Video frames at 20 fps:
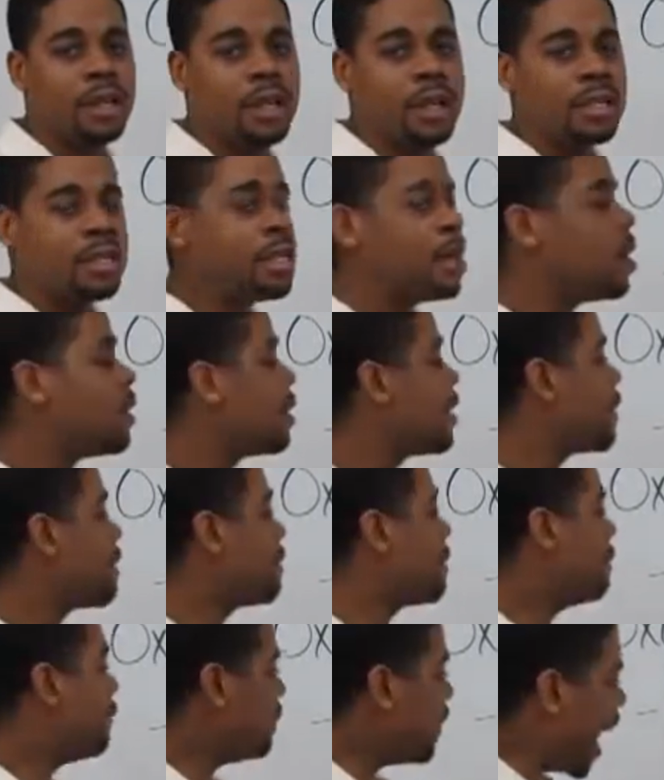So the
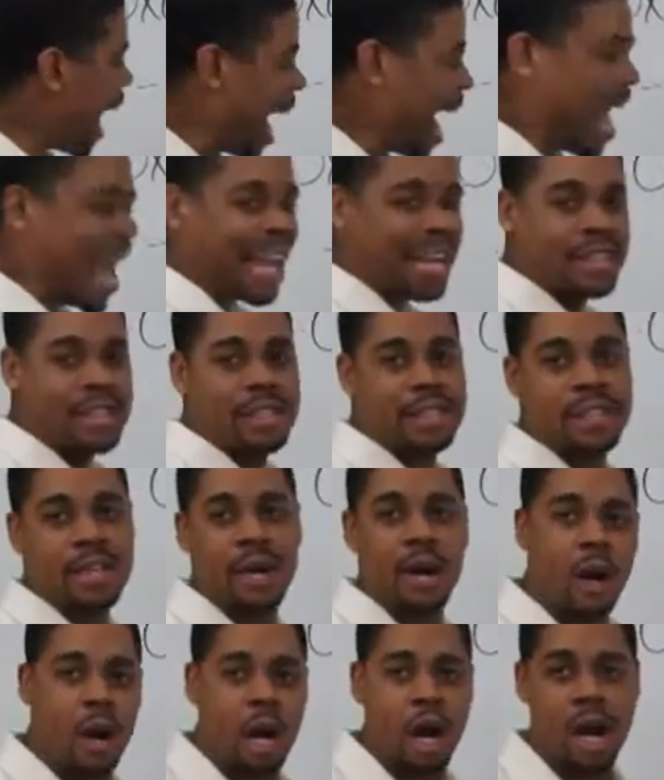facts
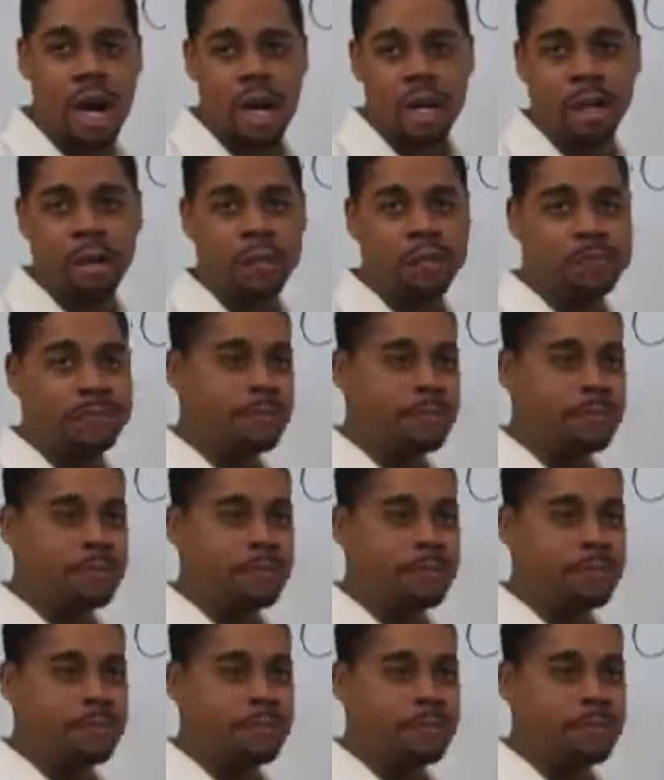are